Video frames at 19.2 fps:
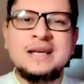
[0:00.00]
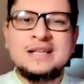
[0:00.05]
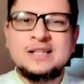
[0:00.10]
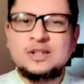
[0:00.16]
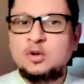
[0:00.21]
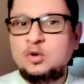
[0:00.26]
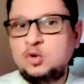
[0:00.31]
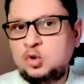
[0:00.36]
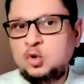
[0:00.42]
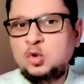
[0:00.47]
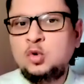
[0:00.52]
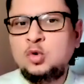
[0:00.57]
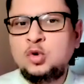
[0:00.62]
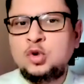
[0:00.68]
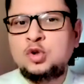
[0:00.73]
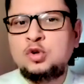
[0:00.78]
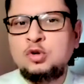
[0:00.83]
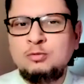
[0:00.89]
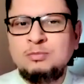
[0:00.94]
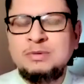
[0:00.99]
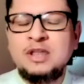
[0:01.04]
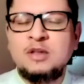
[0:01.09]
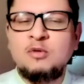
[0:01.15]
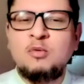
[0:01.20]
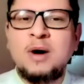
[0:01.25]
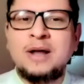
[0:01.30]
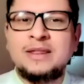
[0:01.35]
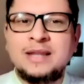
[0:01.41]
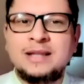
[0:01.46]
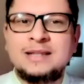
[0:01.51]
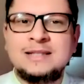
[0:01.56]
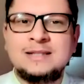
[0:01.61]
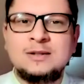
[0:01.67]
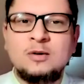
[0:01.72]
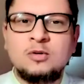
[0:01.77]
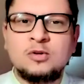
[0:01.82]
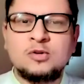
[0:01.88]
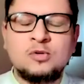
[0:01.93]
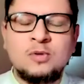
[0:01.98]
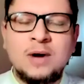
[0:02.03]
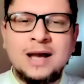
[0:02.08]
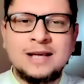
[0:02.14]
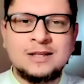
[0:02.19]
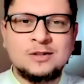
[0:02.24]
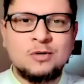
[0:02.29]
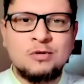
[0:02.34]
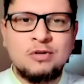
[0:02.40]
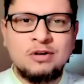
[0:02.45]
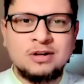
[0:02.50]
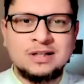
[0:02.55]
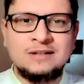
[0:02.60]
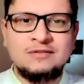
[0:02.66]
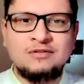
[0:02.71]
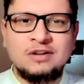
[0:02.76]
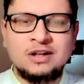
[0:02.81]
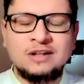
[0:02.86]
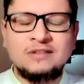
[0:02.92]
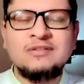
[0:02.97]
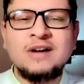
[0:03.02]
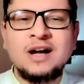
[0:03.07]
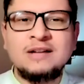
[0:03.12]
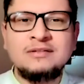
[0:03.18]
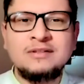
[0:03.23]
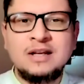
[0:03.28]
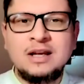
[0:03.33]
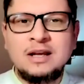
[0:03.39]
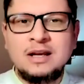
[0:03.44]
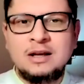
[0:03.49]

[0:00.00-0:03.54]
So you should be the one that is also ISO 13485.